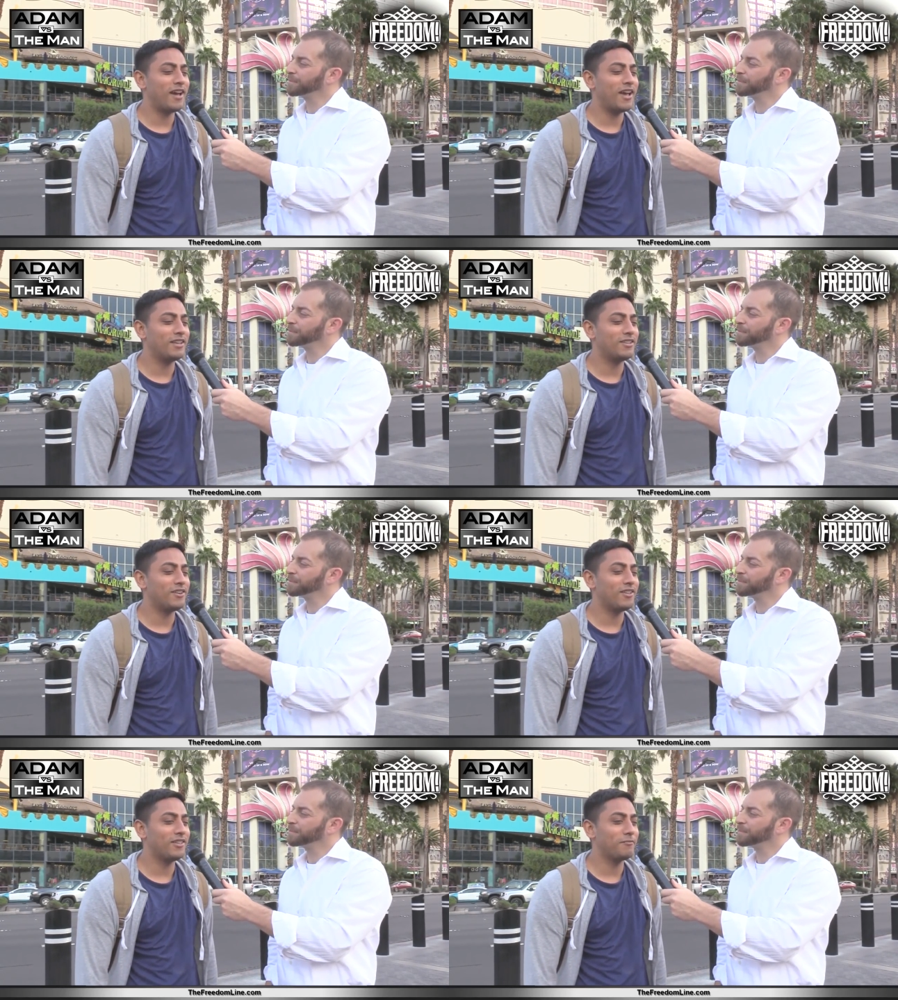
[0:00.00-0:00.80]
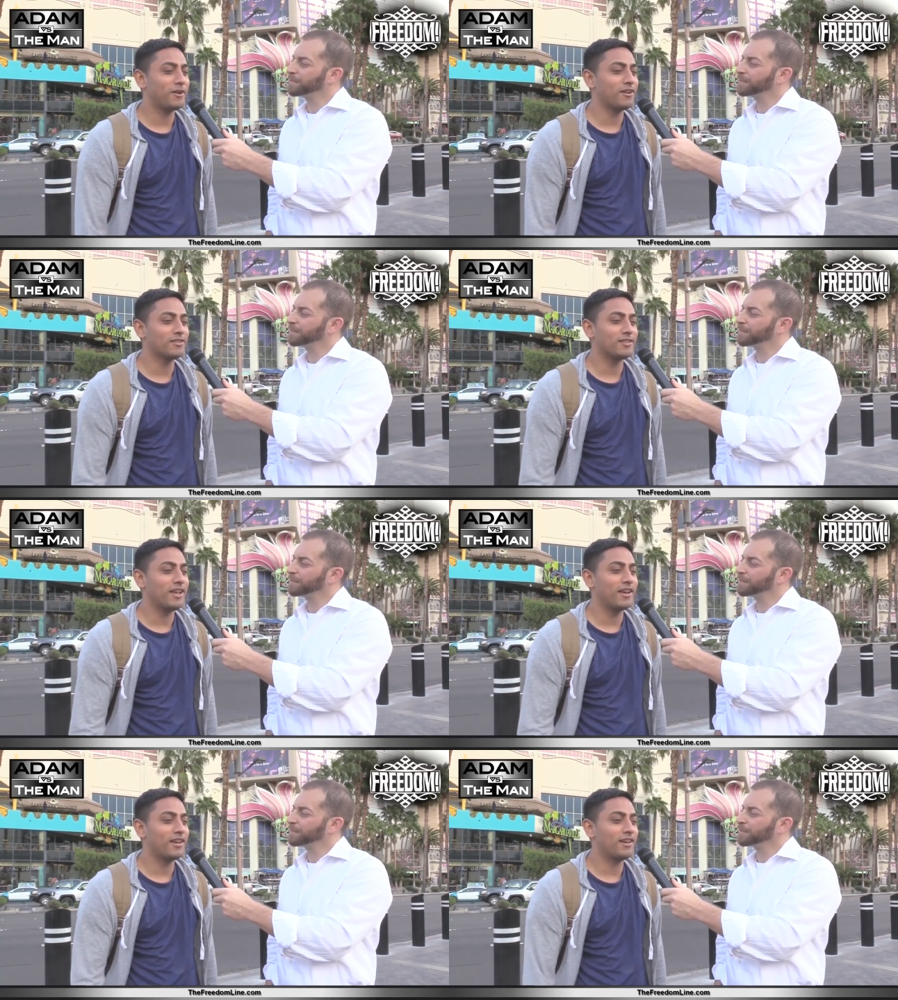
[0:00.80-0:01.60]
Speaker 1: I don't think because
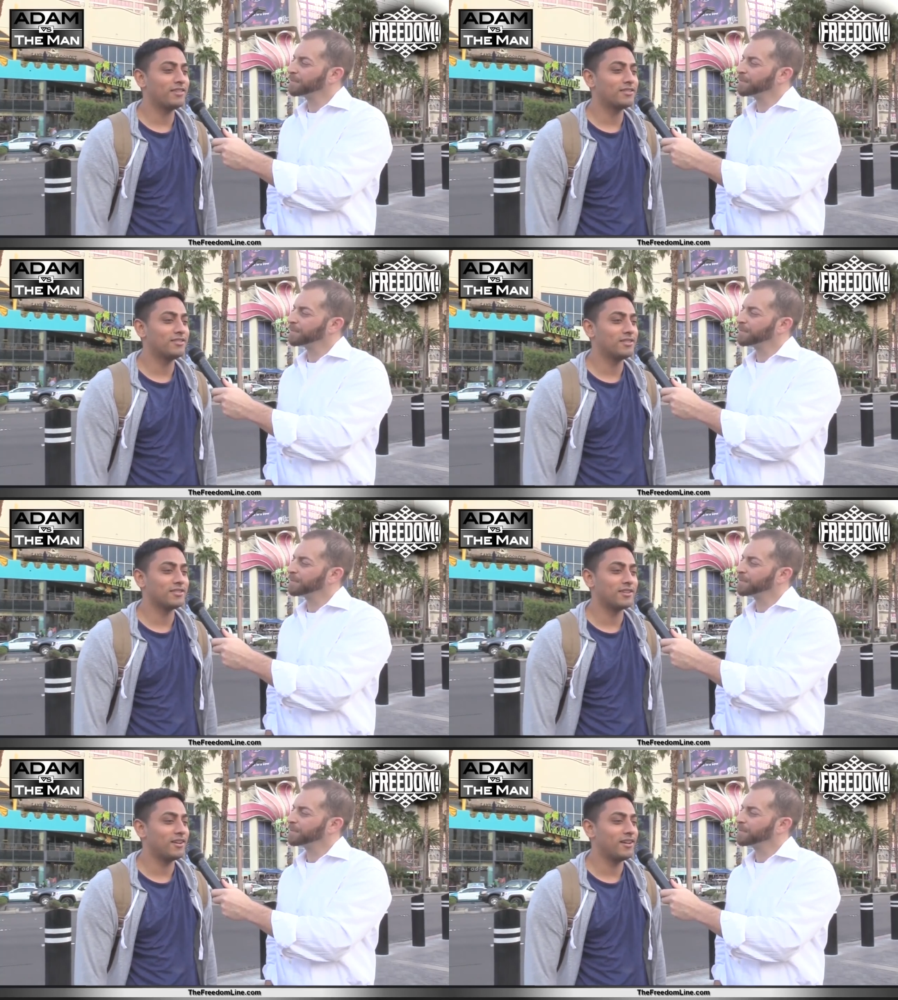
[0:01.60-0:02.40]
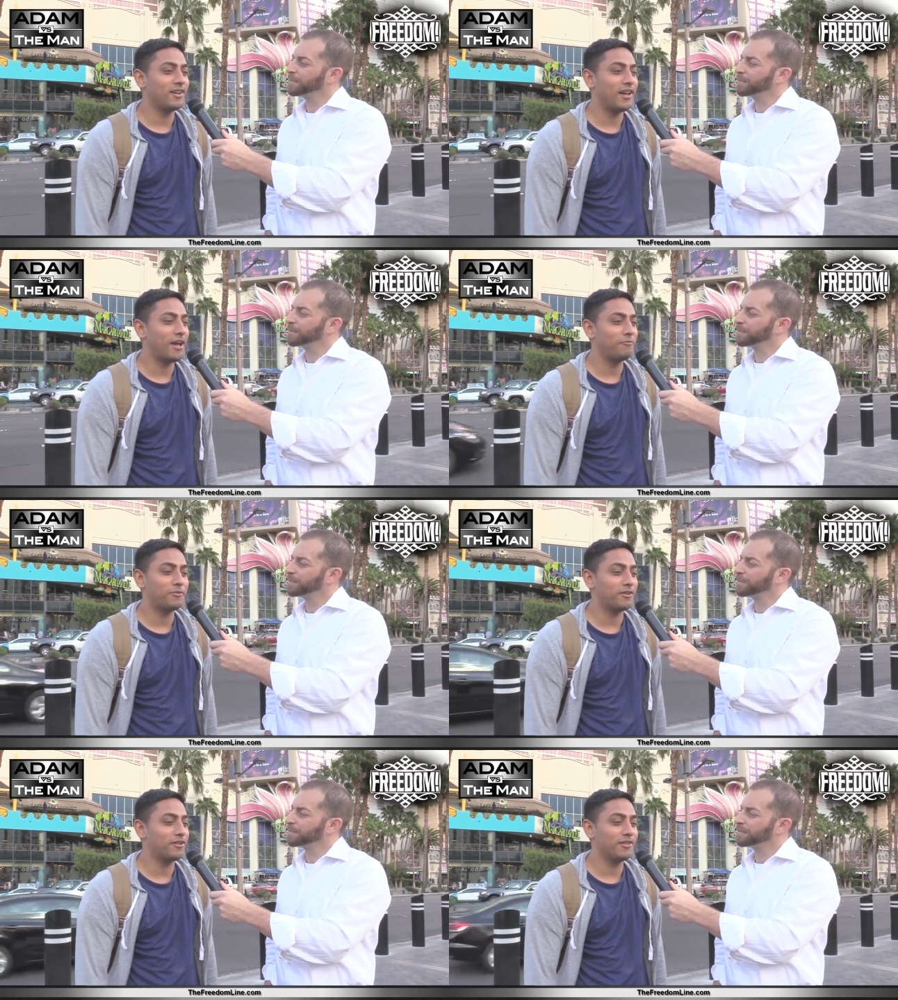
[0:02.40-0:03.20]
like it's just gonna
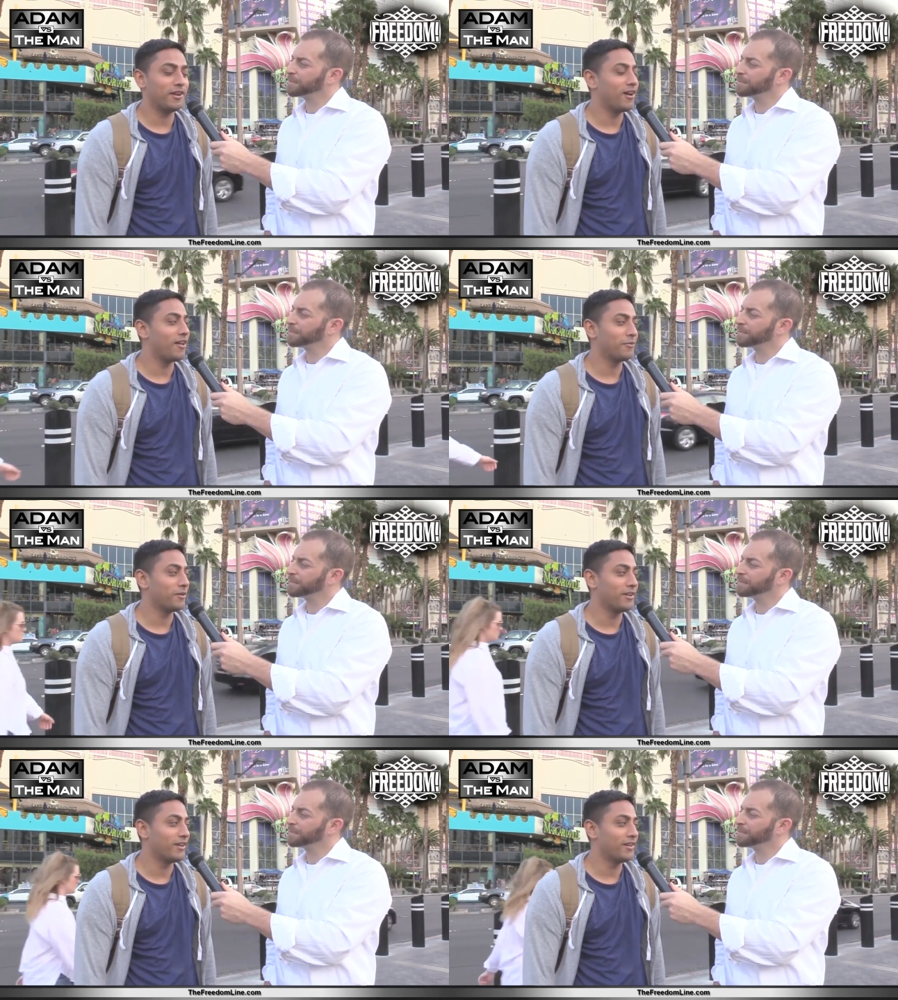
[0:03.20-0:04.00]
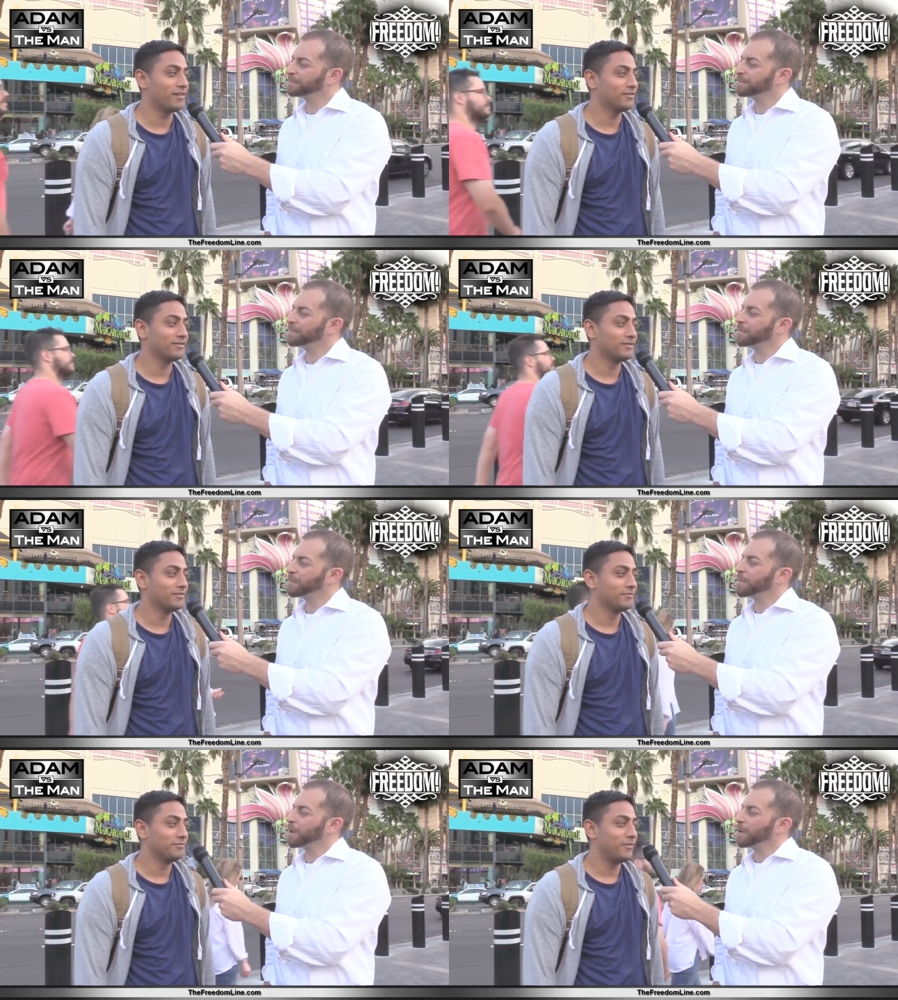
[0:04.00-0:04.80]
hamper the economy in a
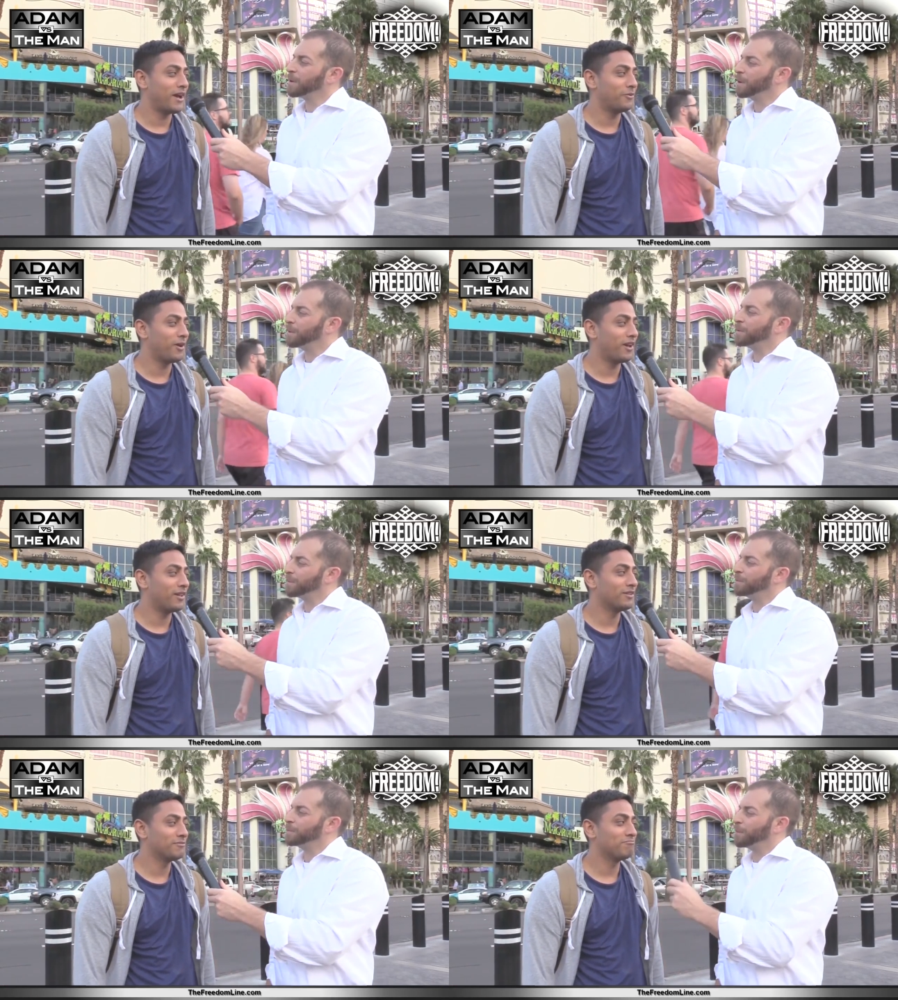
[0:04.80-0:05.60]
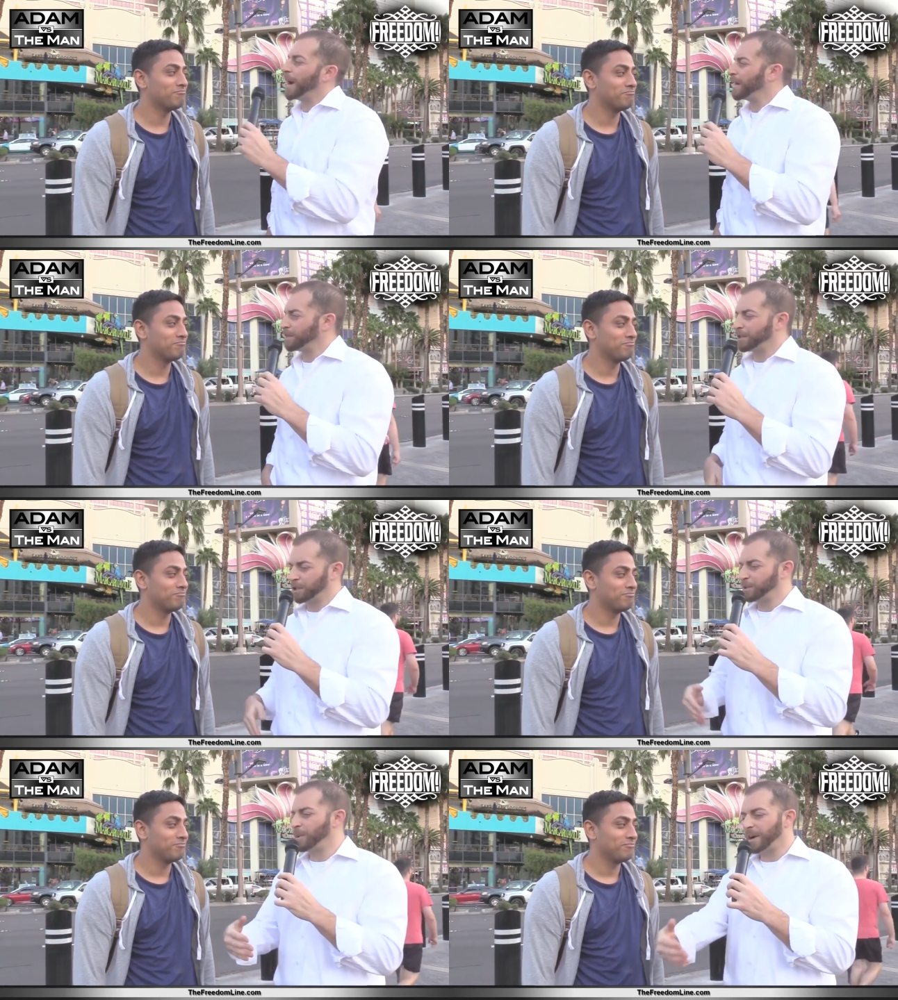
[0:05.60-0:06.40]
bad way.
Speaker 2: Right, because it's
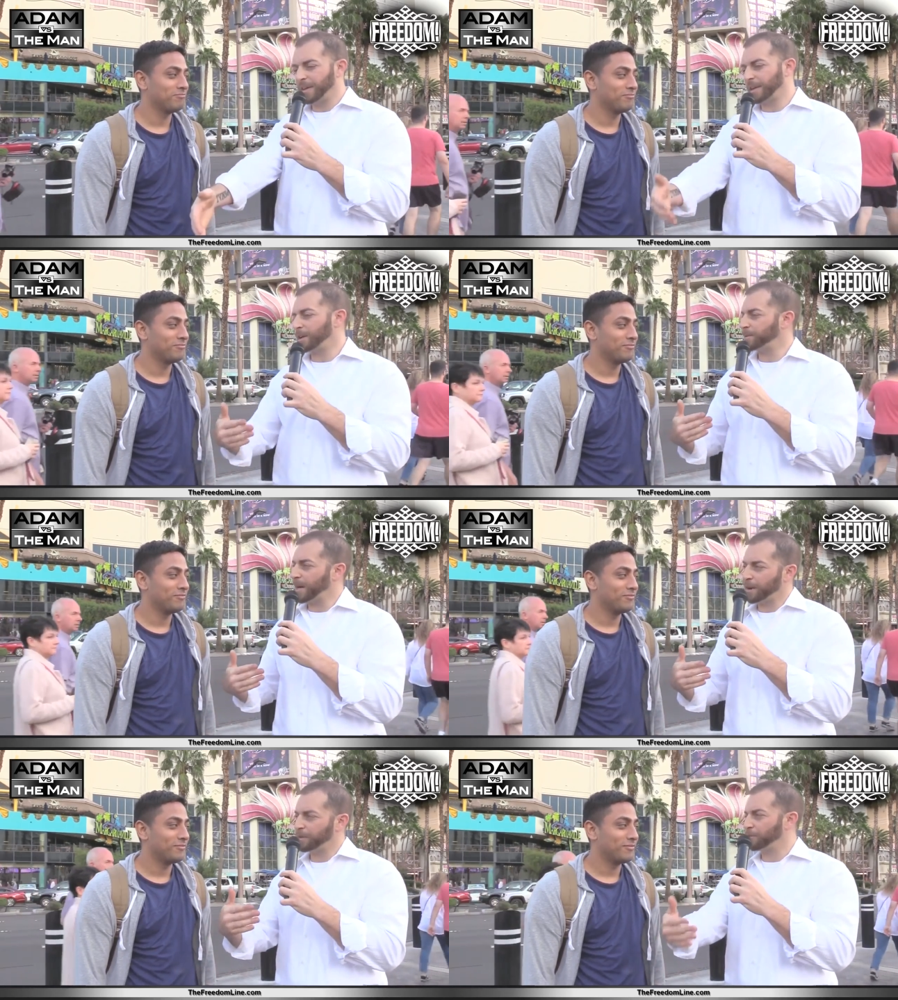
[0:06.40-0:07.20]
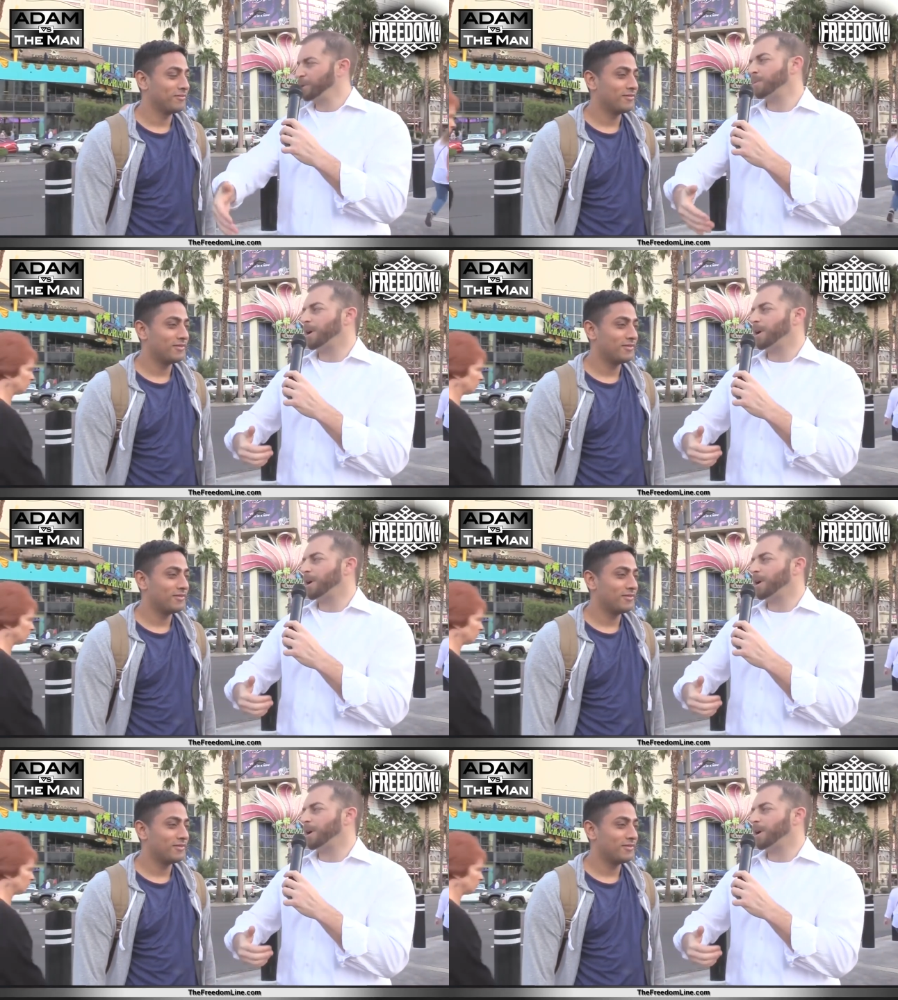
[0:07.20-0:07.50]
just money that comes out of the free